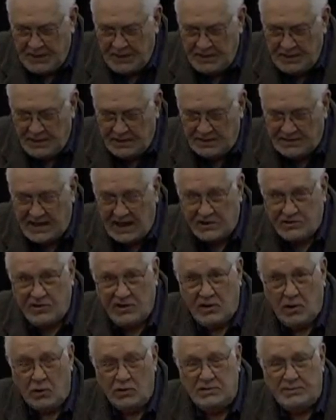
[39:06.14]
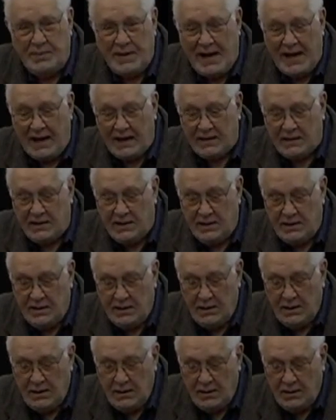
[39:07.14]
Now, this actually goes back
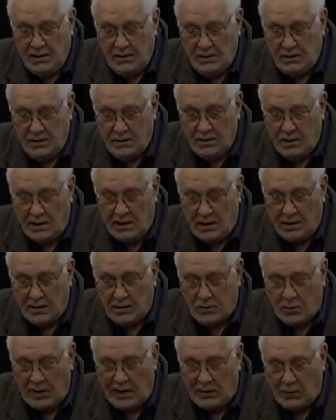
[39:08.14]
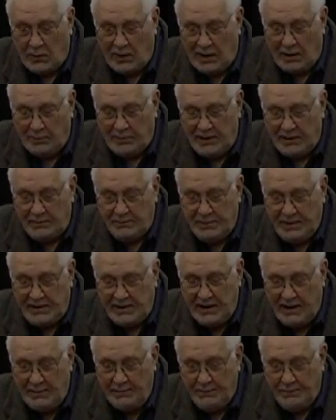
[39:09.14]
quite a while, but it
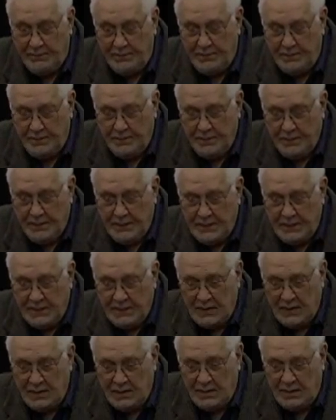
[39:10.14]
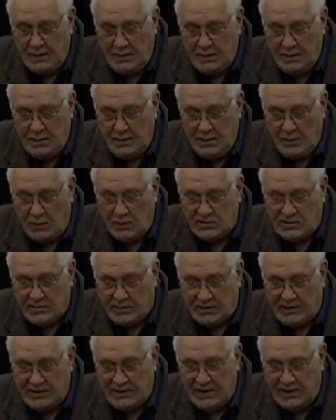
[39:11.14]
became
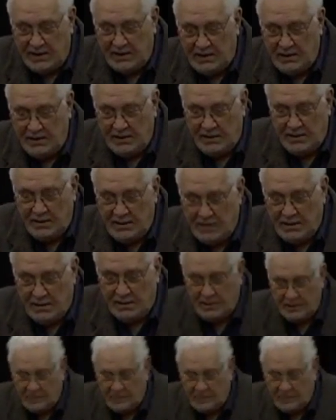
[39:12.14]
noticeable again